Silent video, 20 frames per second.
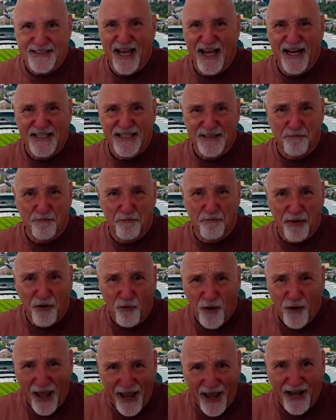They had to
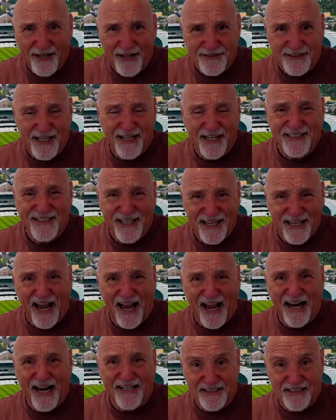build houses. They had to
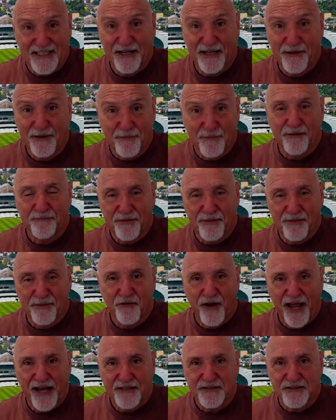cut timber to
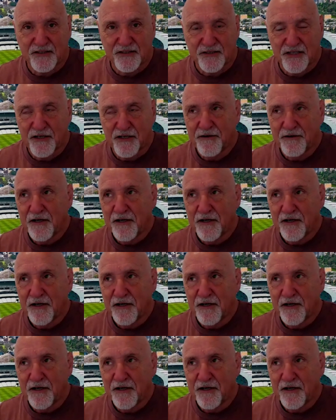build houses.